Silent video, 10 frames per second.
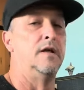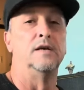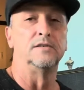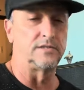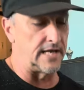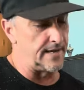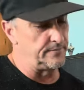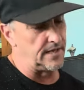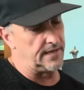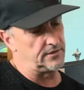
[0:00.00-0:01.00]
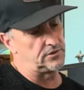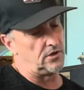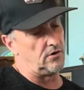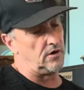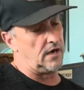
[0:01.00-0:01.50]
Same lick,
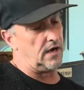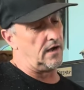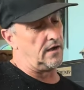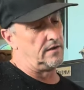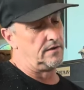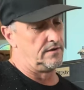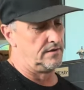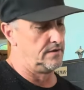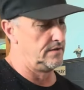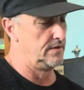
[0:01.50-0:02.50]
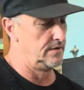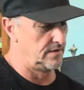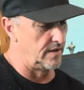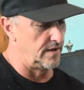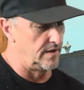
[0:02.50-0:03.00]
so,
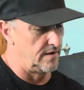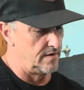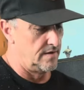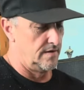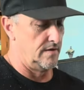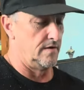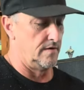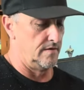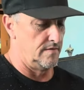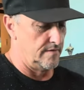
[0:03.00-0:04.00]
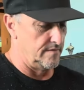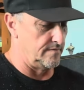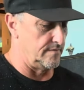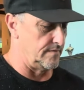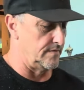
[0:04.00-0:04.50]

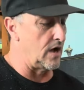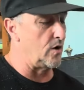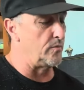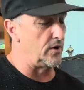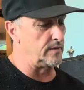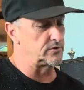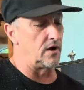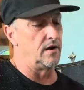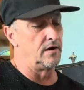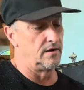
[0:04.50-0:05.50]
oh boy, I'm sorry.